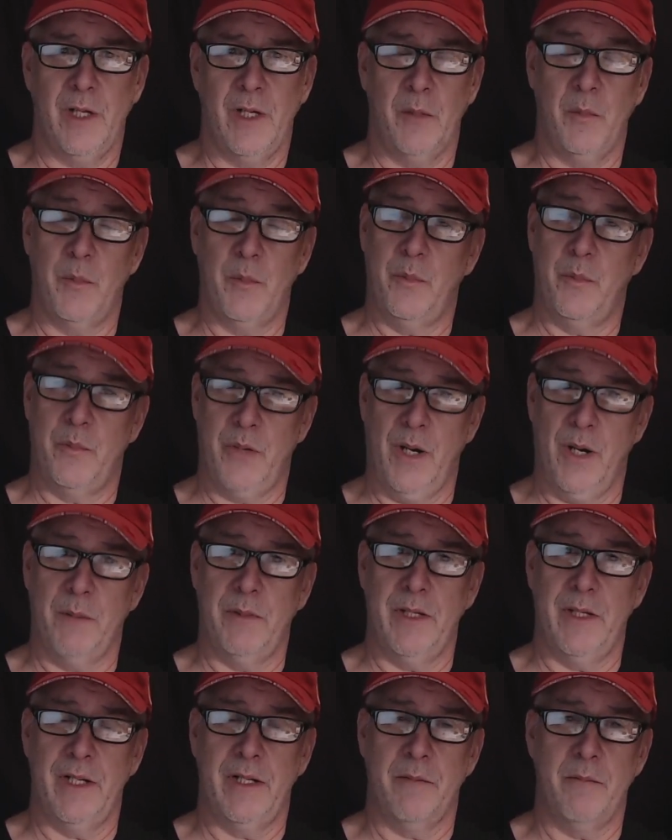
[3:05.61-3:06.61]
I'll
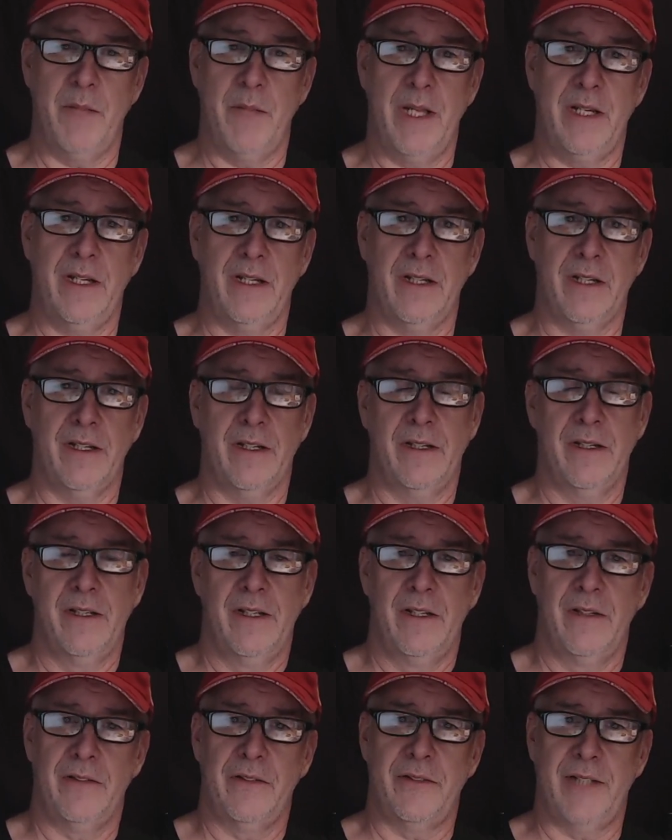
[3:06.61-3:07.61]
probably end up making a
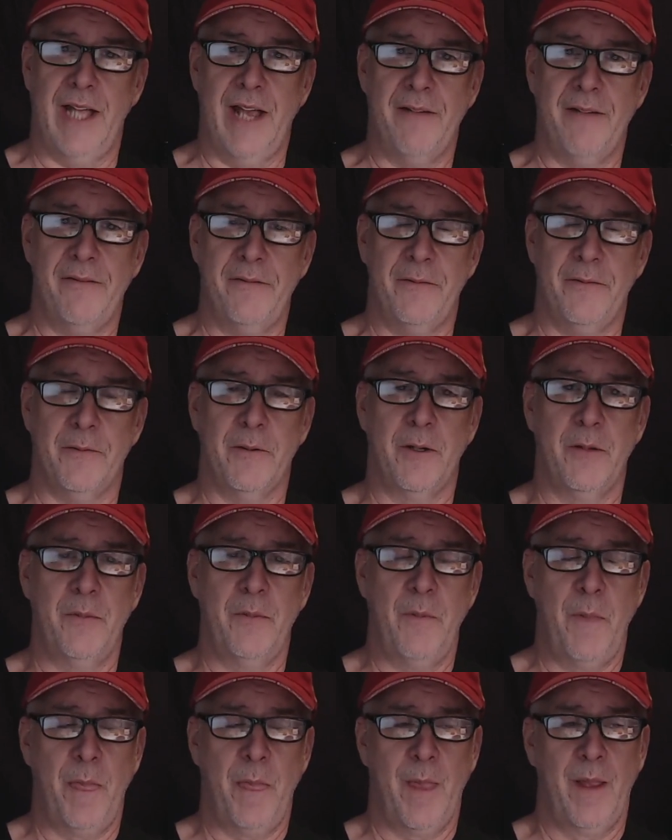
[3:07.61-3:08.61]
staff for him,